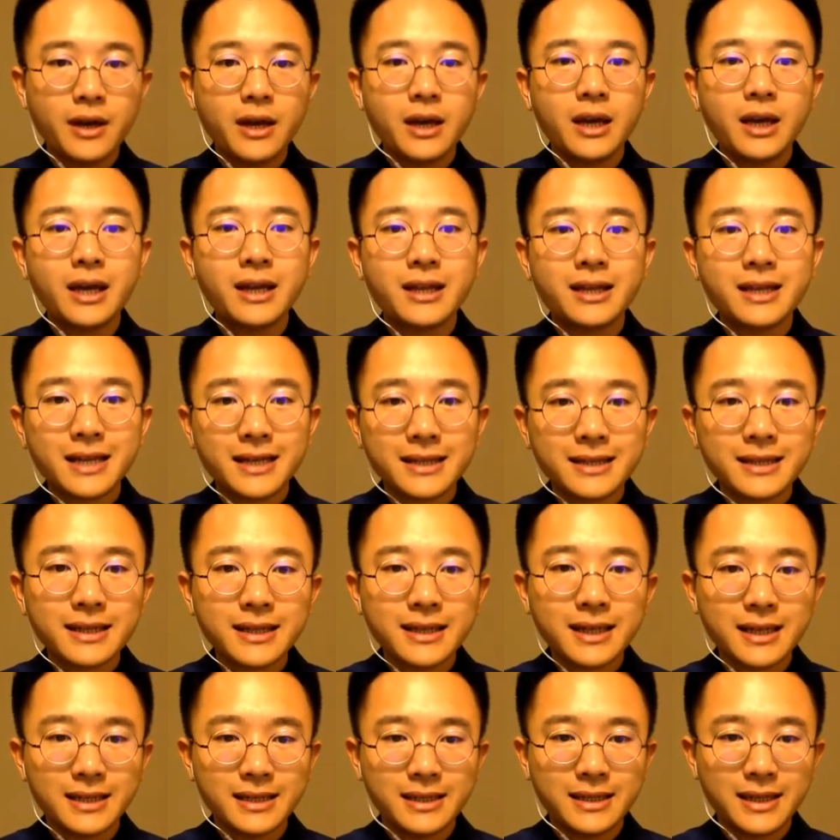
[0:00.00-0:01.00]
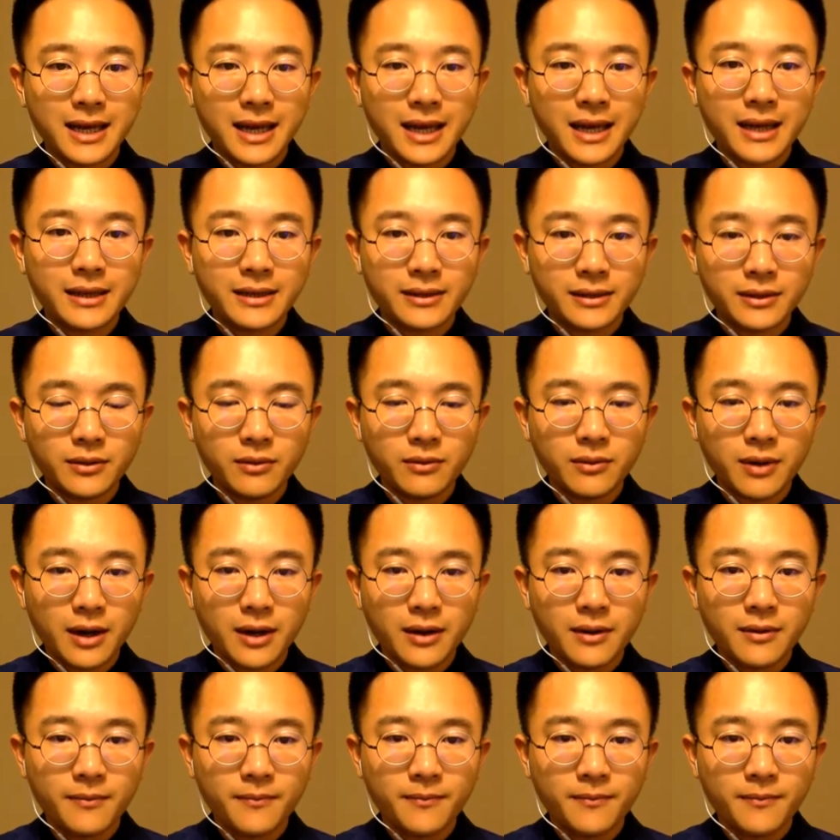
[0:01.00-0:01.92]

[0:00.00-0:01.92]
it doesn't contain, right?